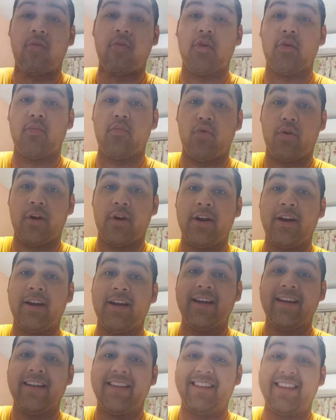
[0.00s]
Portmore
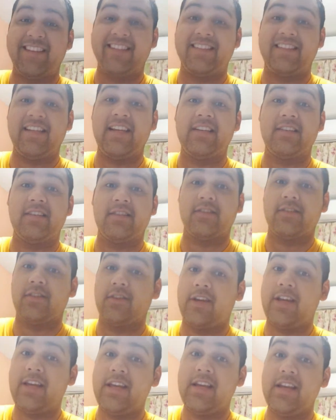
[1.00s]
this season. So
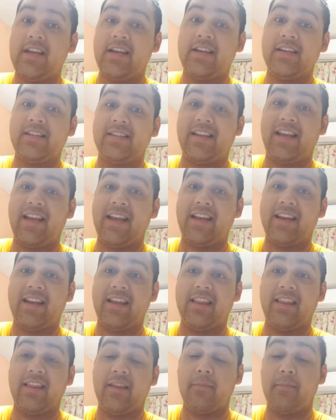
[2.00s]
he is in
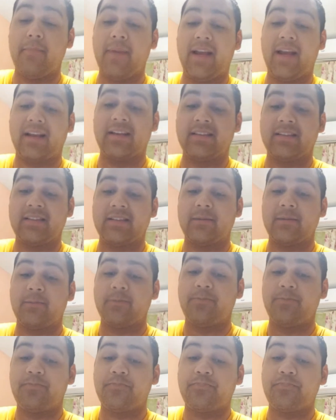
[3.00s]
the mix.
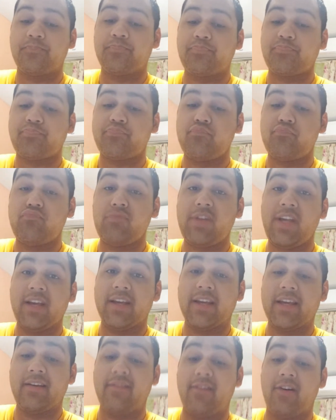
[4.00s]

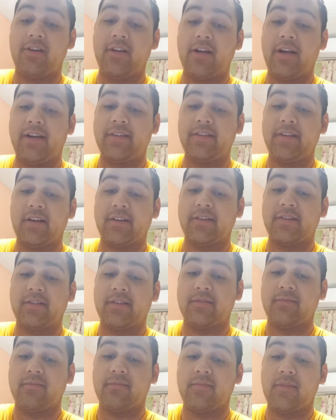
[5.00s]
Kevon
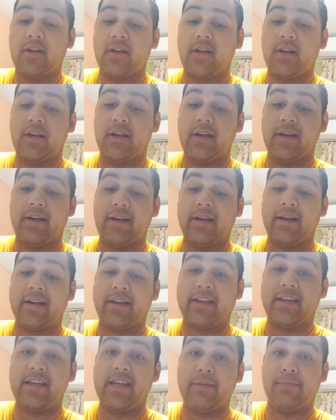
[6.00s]
Isaacs,
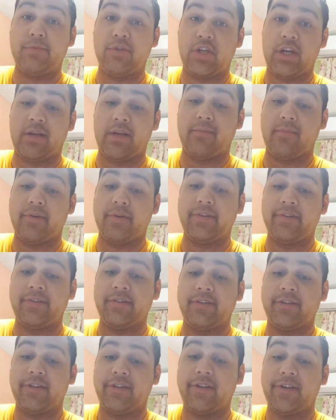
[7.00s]
Akeem
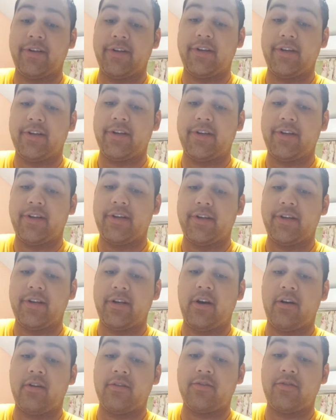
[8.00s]
Chambers,
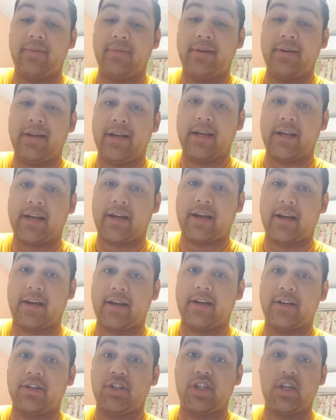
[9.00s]
Andre Blake,
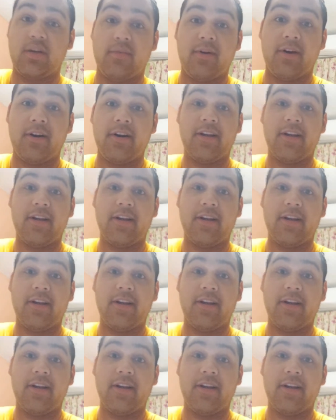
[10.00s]
Shamar